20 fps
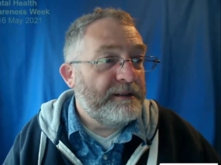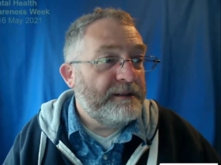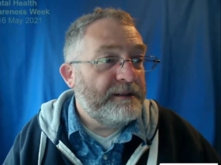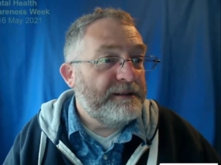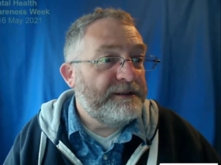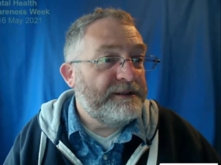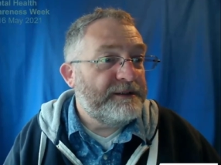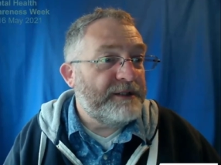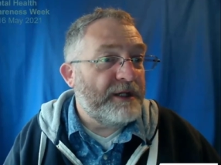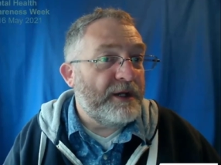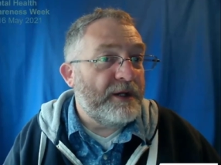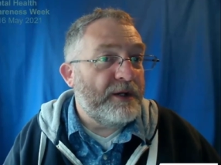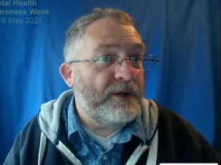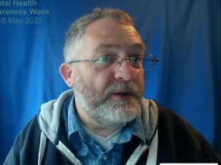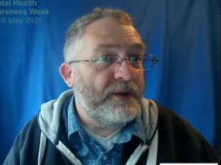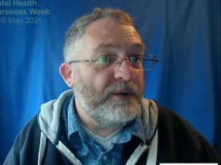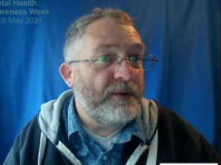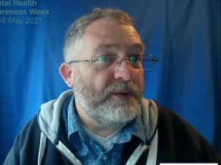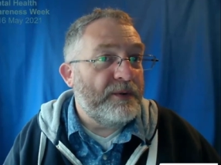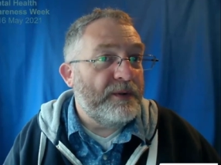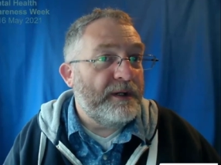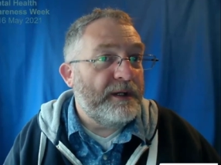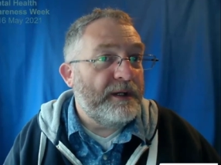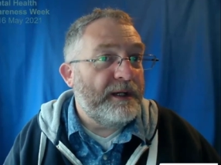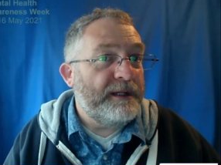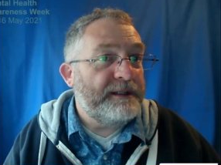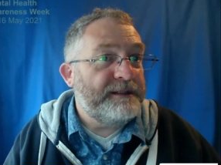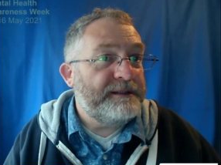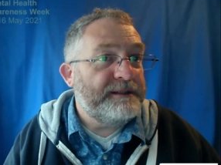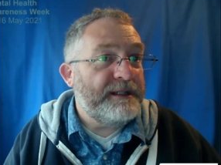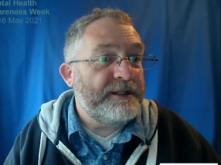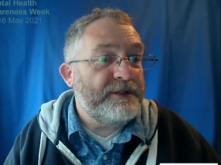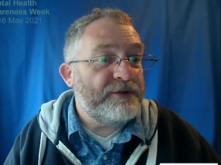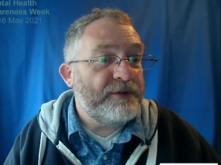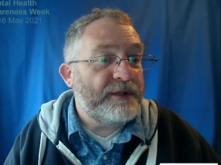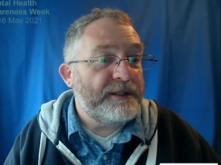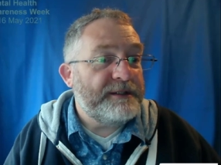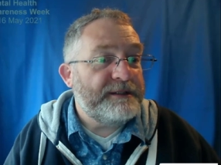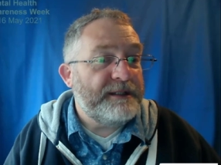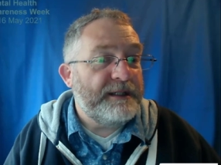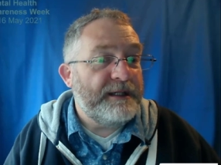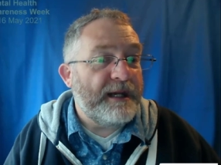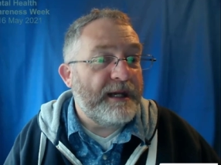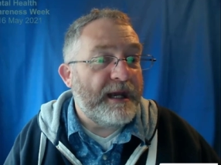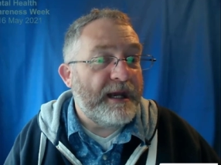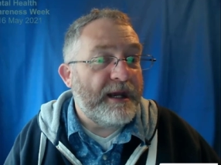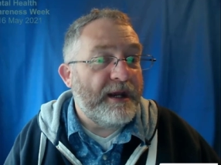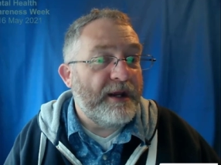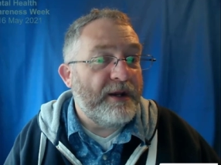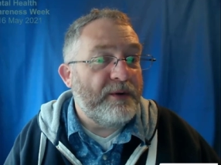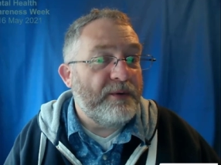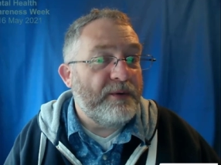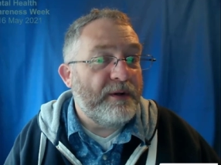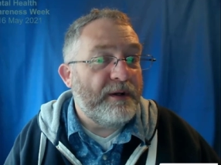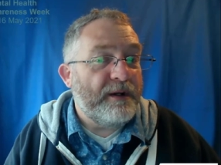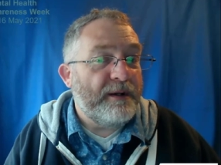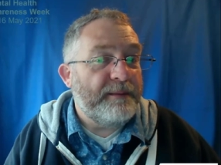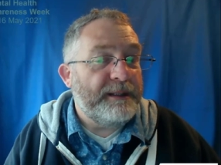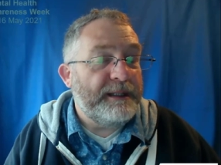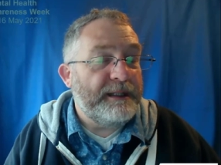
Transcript: So it's interesting how, I